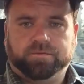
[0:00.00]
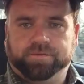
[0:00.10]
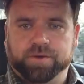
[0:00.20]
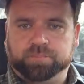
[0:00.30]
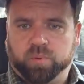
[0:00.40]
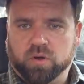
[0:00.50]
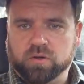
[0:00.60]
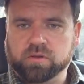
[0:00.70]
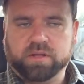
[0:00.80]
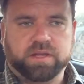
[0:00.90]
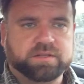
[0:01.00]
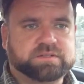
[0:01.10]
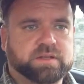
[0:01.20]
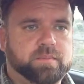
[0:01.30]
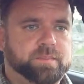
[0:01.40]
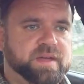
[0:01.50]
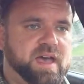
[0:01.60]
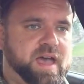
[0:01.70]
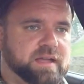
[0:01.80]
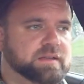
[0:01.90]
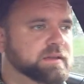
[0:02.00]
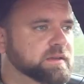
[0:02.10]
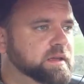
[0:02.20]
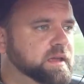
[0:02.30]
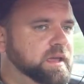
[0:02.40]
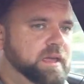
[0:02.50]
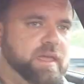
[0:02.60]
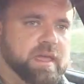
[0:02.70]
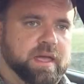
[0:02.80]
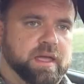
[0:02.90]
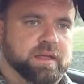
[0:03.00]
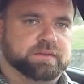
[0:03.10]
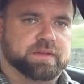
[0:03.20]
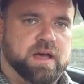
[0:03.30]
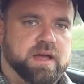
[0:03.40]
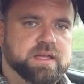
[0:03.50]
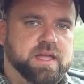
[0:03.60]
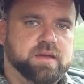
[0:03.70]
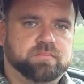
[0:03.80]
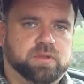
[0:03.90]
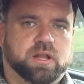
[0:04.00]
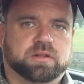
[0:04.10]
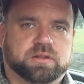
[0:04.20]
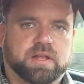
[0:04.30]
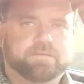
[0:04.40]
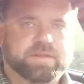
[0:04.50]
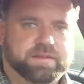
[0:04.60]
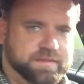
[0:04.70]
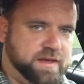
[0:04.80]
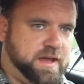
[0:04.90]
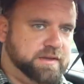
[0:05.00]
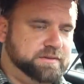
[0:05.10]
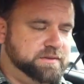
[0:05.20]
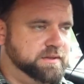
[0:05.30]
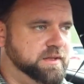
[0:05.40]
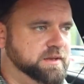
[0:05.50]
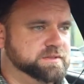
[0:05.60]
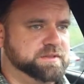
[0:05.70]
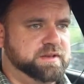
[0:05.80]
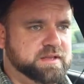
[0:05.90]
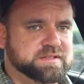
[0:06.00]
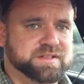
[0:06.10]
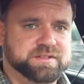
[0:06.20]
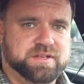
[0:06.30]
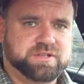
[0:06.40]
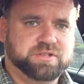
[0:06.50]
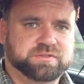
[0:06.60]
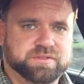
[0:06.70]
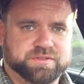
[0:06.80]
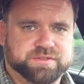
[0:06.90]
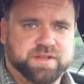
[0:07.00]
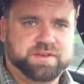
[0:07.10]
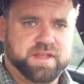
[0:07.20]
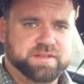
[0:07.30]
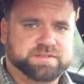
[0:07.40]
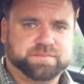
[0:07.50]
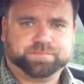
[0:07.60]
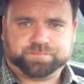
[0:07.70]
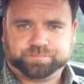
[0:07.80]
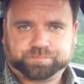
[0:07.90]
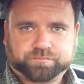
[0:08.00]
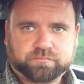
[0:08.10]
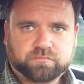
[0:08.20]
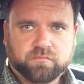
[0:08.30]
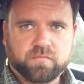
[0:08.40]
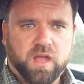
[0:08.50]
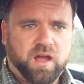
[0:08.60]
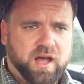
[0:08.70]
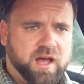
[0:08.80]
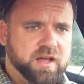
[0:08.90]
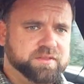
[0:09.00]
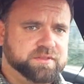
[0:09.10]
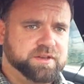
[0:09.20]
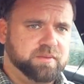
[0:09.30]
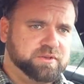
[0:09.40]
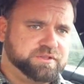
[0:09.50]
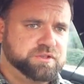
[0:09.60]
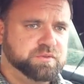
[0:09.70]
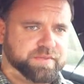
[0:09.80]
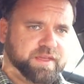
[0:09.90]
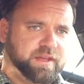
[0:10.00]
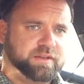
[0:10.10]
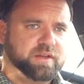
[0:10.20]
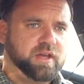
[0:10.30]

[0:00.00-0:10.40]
football is back. And I am loving that. It is a nice addition to Sundays. The number two thing